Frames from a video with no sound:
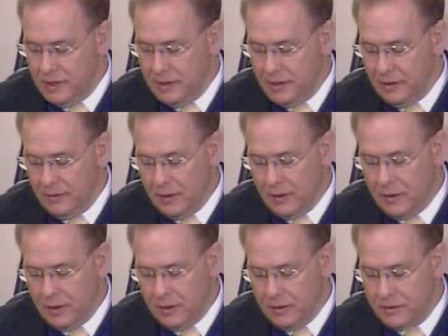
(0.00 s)

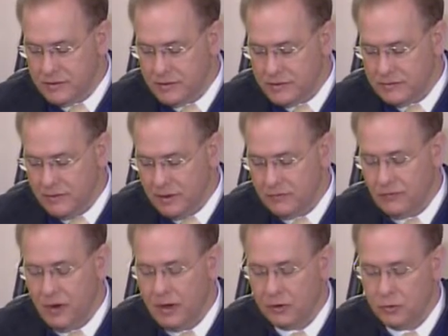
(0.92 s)
is
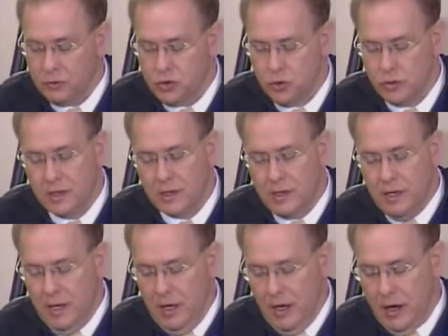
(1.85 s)
vital to ensure that
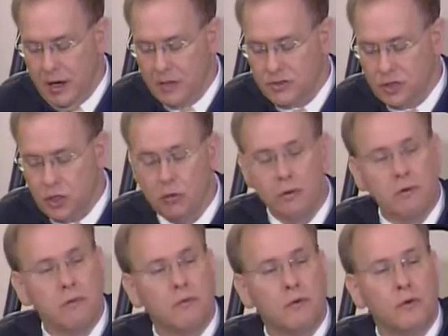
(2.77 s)
security
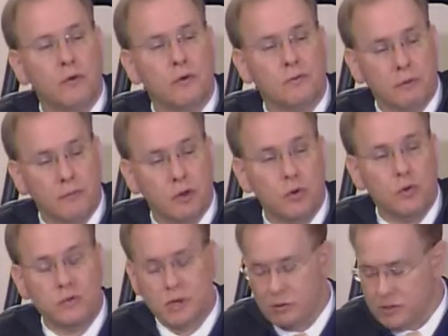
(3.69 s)

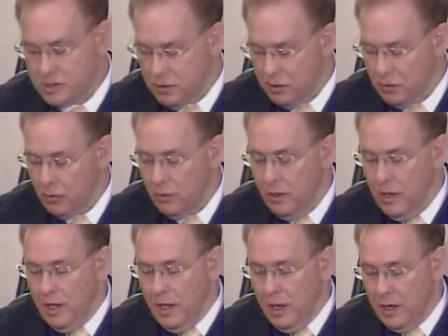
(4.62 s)
reviews are as thorough
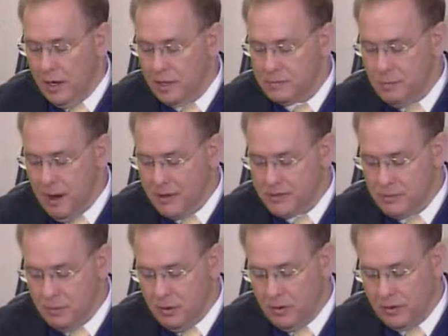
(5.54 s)
as
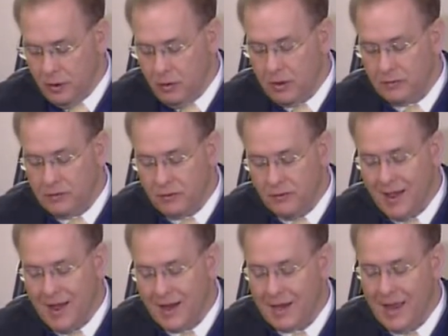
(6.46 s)
possible and thorough enough to
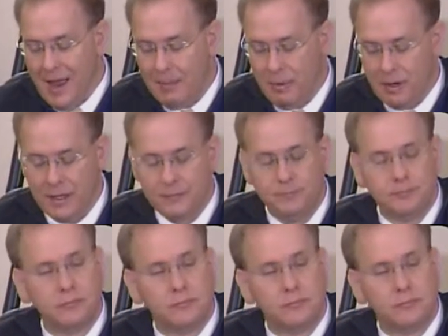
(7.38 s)
flag any applicant